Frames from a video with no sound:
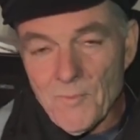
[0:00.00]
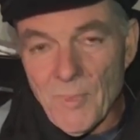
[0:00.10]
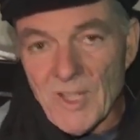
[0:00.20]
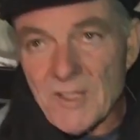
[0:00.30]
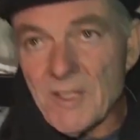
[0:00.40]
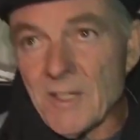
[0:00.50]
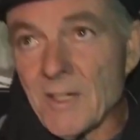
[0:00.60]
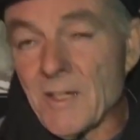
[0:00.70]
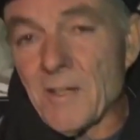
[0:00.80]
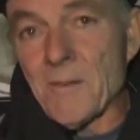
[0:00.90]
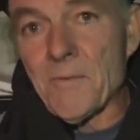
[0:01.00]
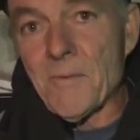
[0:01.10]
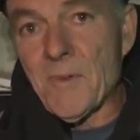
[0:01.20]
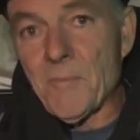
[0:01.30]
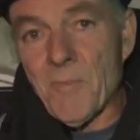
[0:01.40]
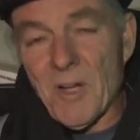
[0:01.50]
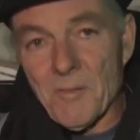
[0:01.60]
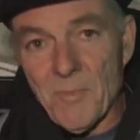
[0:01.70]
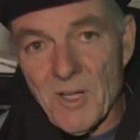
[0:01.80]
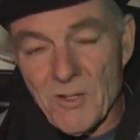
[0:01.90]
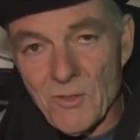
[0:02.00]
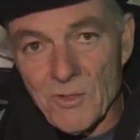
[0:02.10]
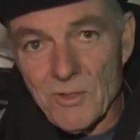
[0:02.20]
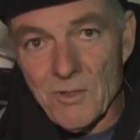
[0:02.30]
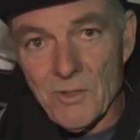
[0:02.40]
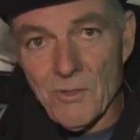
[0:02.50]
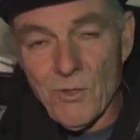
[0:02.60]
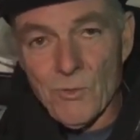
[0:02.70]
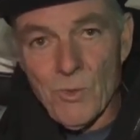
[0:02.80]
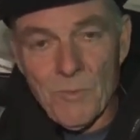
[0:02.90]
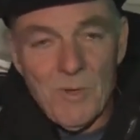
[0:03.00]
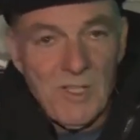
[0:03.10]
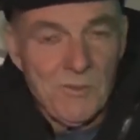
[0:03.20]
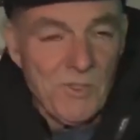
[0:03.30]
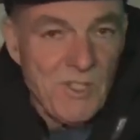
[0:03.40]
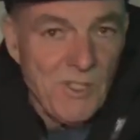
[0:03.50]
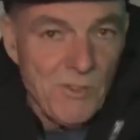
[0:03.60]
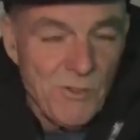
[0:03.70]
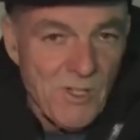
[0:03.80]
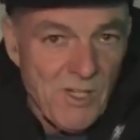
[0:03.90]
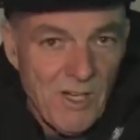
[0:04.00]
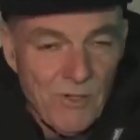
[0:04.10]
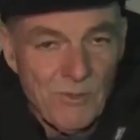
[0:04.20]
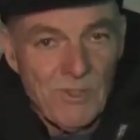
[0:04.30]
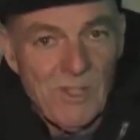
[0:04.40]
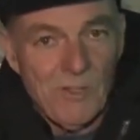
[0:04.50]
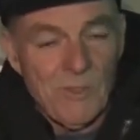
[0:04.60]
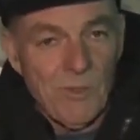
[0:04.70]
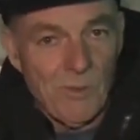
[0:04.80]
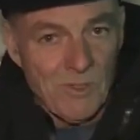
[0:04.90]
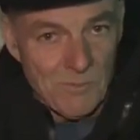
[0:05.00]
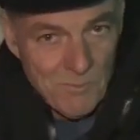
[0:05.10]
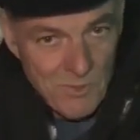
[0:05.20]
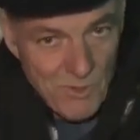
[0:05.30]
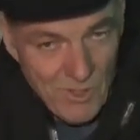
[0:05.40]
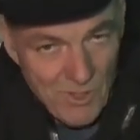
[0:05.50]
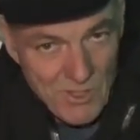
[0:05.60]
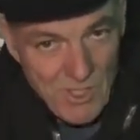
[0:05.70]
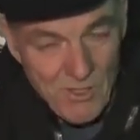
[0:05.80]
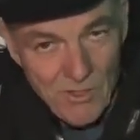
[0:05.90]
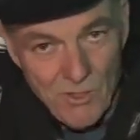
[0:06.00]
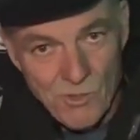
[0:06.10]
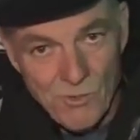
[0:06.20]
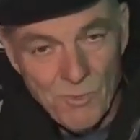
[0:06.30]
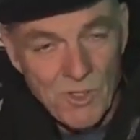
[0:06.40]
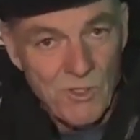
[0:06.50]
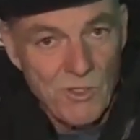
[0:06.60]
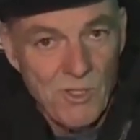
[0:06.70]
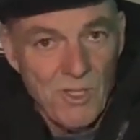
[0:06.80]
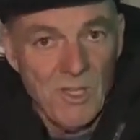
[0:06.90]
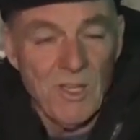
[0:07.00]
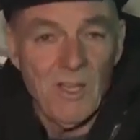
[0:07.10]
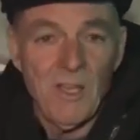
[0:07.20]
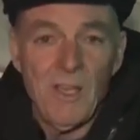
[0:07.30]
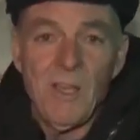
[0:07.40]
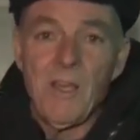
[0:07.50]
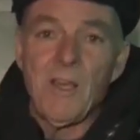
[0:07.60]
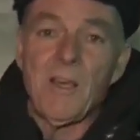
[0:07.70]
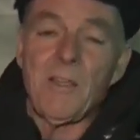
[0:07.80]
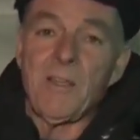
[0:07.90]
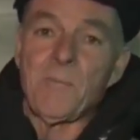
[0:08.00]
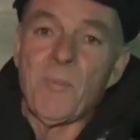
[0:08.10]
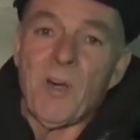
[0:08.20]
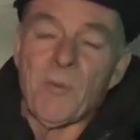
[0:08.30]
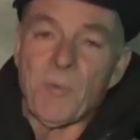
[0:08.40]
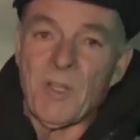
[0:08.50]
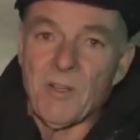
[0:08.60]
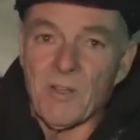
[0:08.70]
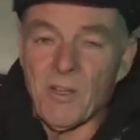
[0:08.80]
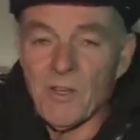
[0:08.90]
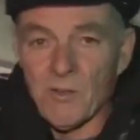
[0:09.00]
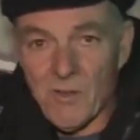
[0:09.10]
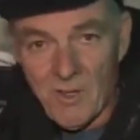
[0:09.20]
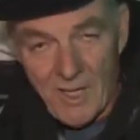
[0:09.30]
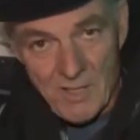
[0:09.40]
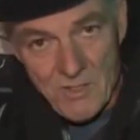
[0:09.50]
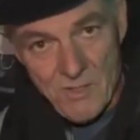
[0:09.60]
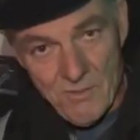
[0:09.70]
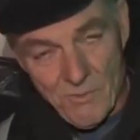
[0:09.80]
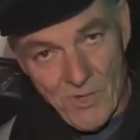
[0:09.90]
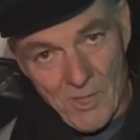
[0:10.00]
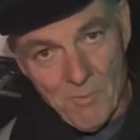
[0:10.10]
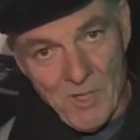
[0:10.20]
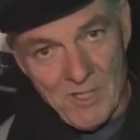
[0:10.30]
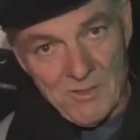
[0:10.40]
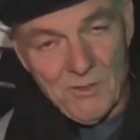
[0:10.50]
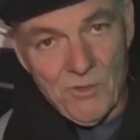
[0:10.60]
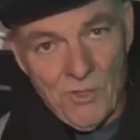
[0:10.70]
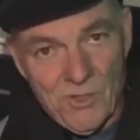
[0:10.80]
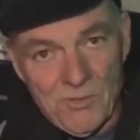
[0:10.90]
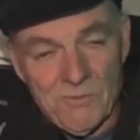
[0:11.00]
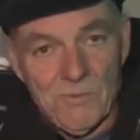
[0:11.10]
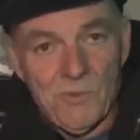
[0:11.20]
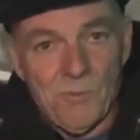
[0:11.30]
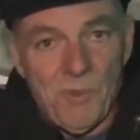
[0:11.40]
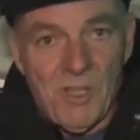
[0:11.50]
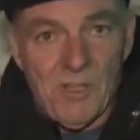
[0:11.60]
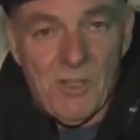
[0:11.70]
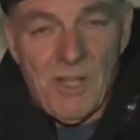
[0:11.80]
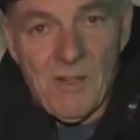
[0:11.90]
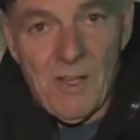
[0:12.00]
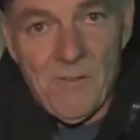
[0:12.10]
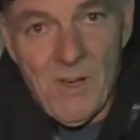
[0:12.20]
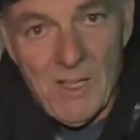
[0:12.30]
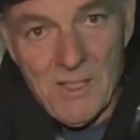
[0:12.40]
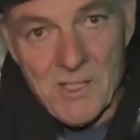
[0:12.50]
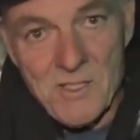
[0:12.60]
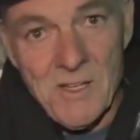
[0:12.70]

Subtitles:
But Michael Goog will be interesting to see how he will do in the Southern Ocean, because in my opinion, the kitch rig might turn to be an advantage.